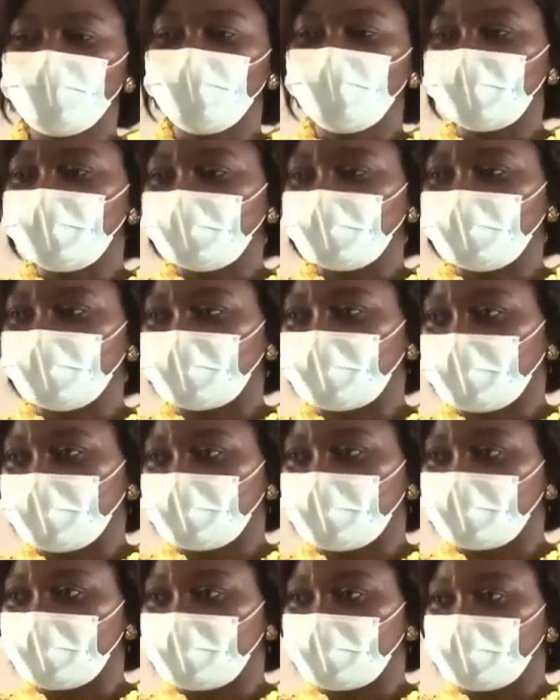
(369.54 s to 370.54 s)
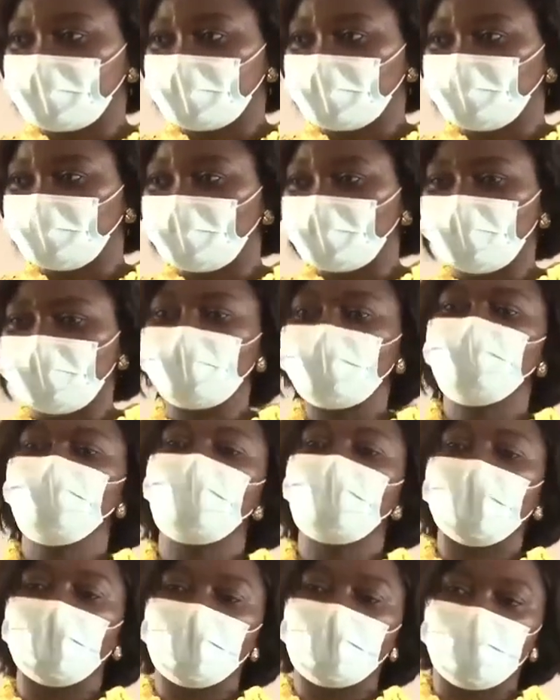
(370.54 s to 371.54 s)
good citizens because
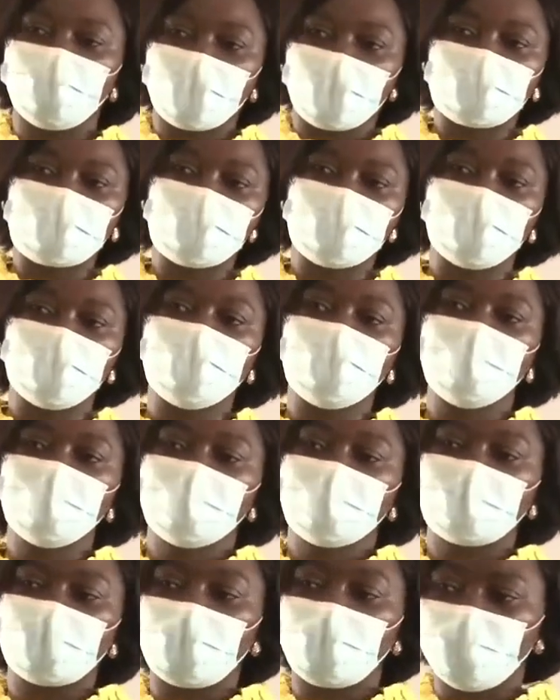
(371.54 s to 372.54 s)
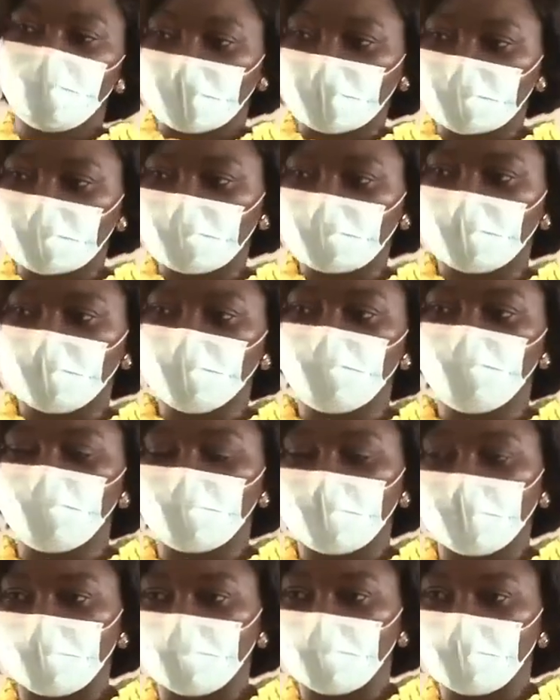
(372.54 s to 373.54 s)
you are imparting the best into
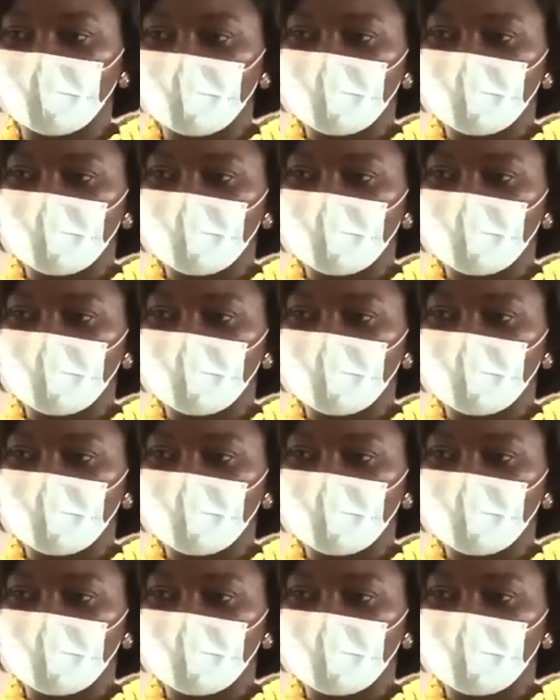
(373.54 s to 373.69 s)
them.